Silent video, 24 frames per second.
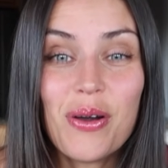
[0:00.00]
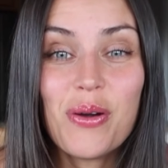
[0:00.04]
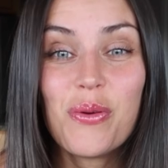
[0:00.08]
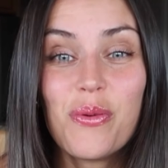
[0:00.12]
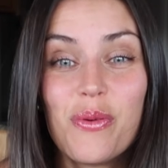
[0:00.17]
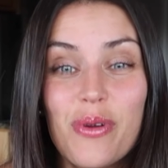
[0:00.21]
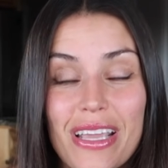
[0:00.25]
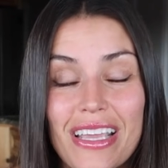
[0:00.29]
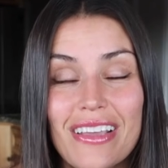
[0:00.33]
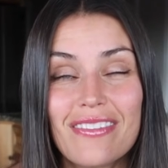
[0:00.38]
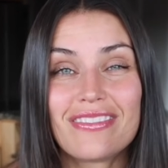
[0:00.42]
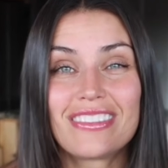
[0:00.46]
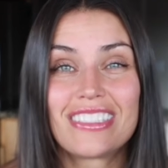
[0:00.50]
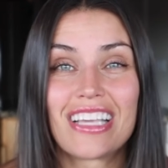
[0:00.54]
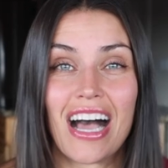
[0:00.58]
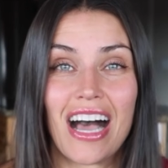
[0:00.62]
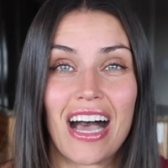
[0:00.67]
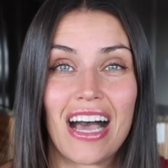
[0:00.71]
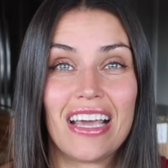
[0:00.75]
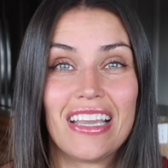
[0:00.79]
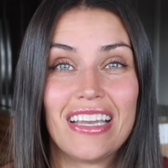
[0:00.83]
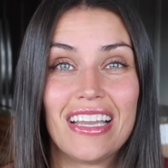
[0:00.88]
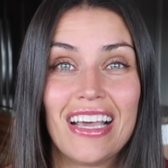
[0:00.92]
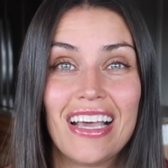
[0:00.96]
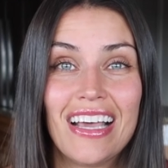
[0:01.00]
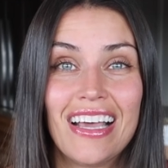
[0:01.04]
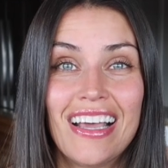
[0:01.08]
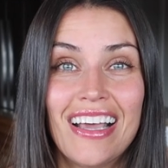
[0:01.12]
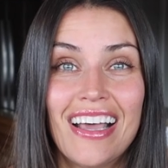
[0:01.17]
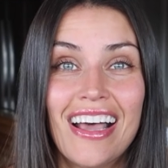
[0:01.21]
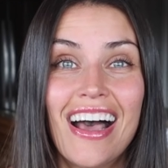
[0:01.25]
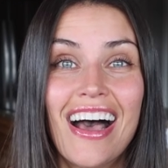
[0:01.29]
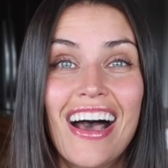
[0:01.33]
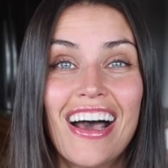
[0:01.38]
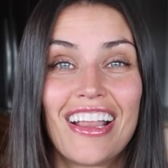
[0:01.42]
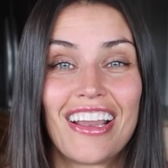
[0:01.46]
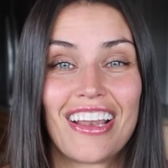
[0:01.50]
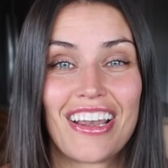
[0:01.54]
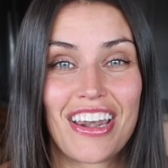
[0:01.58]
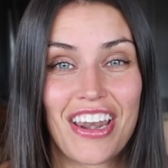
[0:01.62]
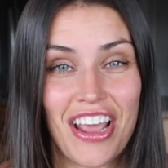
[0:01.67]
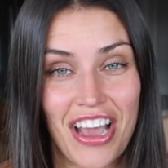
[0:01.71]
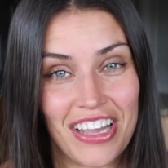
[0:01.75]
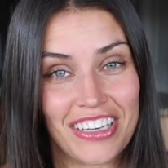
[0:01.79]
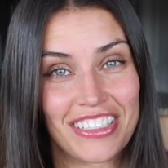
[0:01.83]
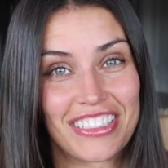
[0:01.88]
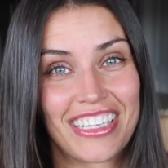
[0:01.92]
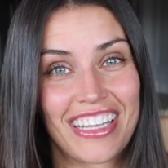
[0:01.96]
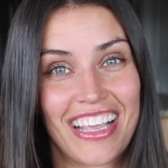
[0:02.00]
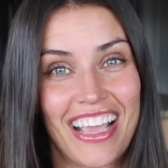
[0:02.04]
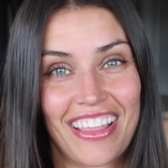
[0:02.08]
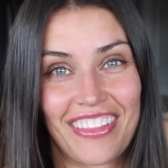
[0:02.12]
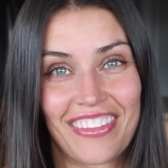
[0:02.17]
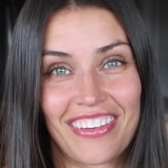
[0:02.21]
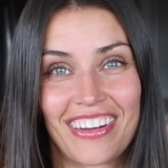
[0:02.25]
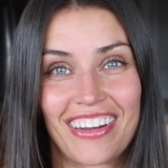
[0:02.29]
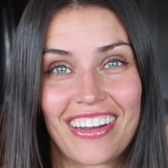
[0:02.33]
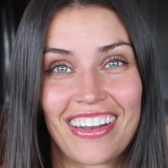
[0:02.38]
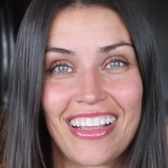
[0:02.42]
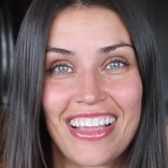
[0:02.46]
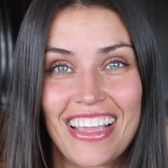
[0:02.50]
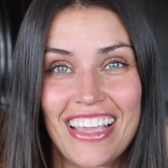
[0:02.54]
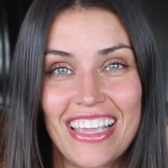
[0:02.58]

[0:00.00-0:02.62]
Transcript: we have done not together.